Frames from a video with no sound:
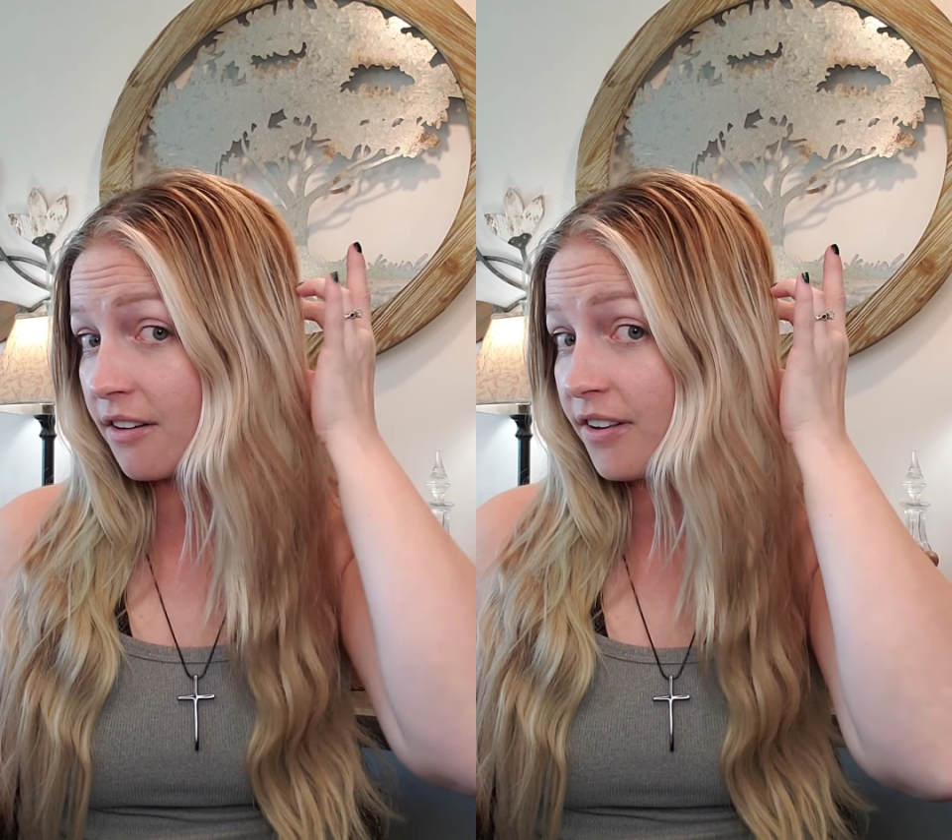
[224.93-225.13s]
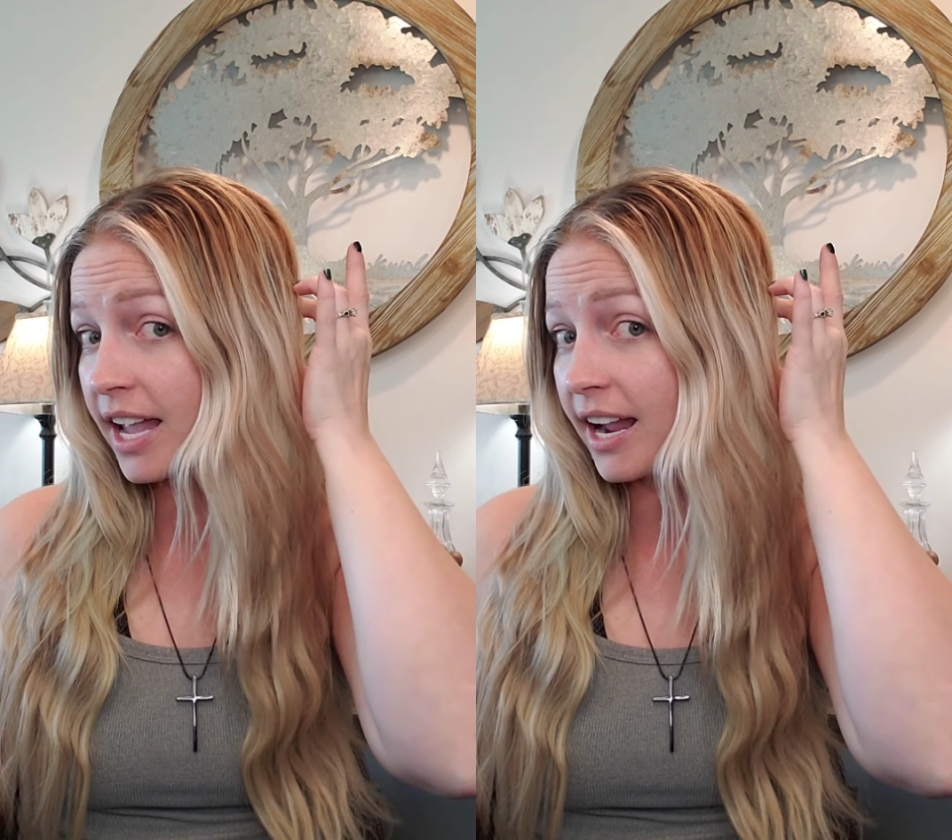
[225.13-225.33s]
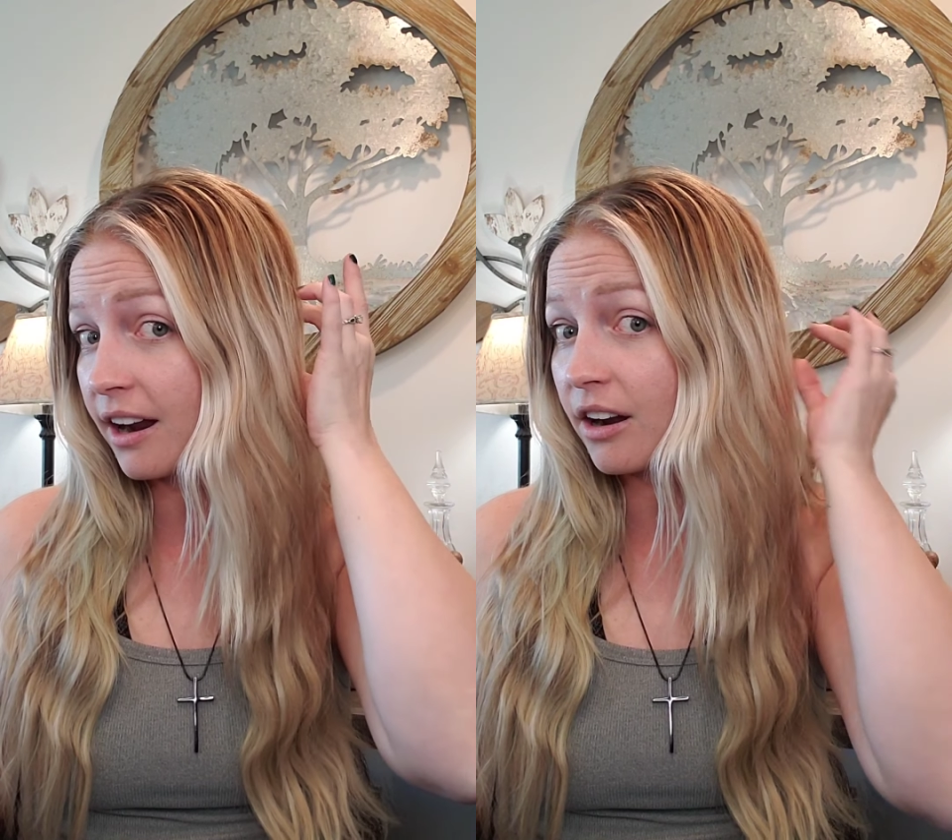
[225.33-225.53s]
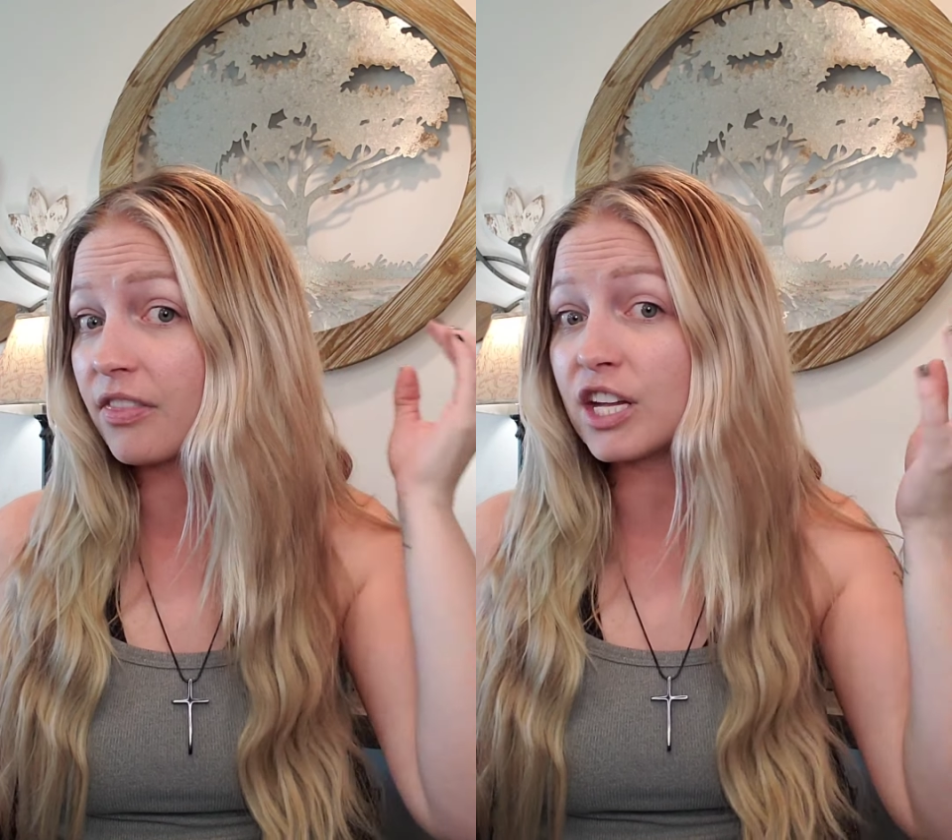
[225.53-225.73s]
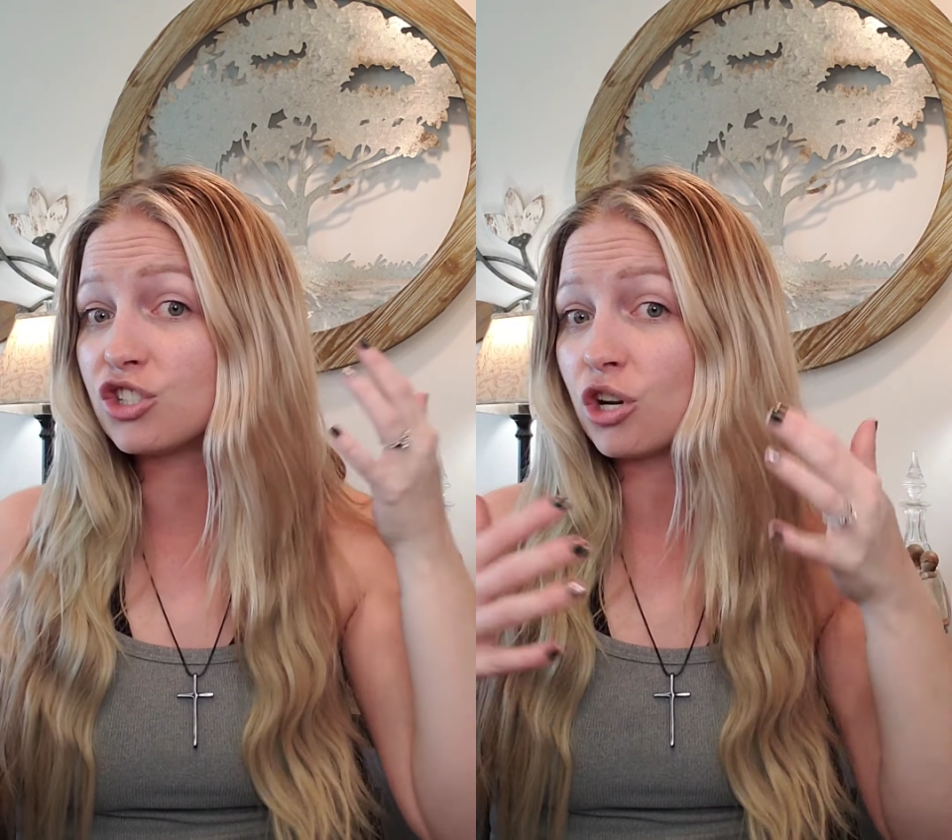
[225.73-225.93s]
of hair
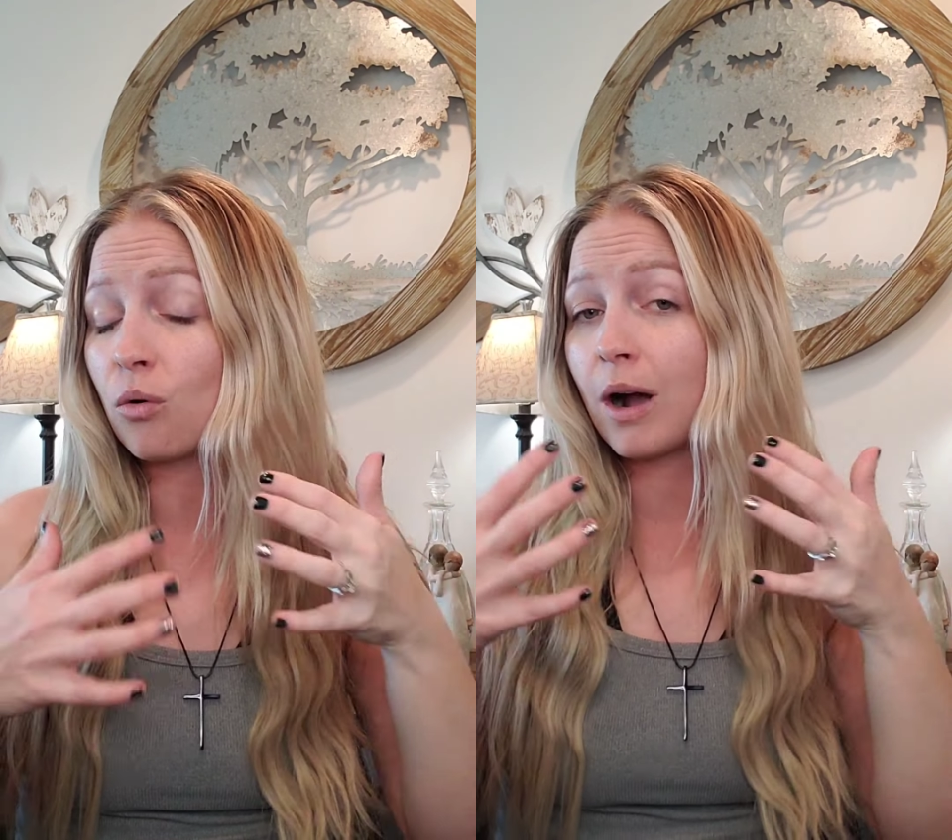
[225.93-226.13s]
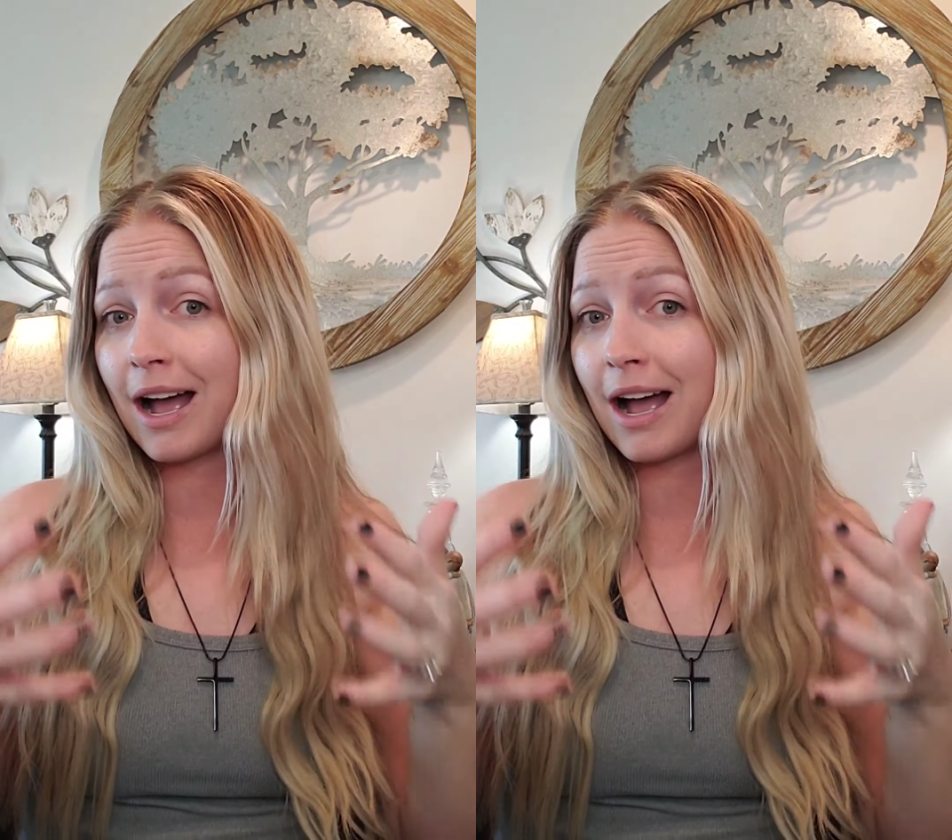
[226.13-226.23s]
that don't